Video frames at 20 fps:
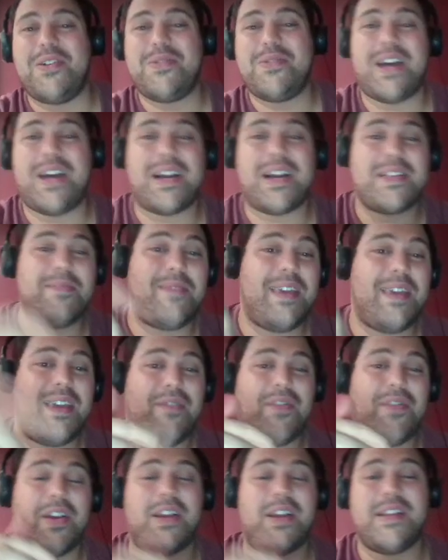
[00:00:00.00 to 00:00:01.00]
Talk to me
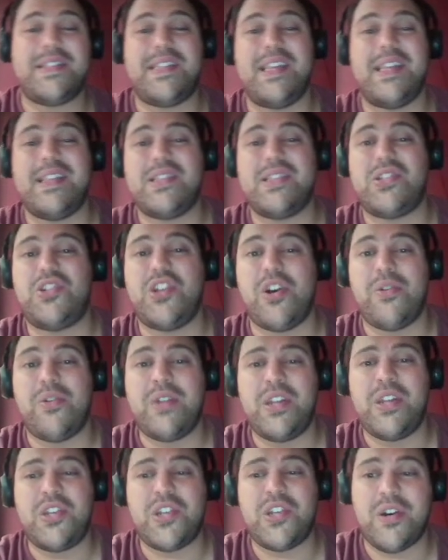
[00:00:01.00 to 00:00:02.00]
if you're going to see this
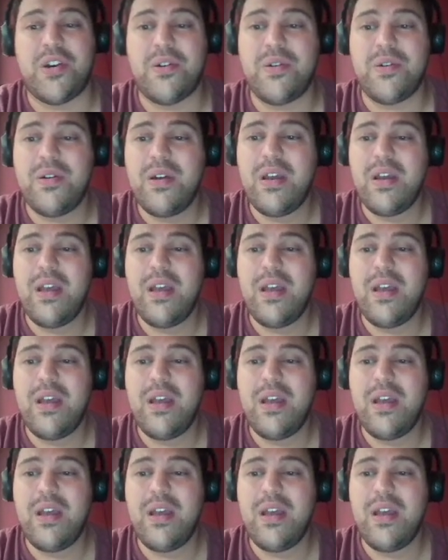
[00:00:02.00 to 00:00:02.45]
Jodie show.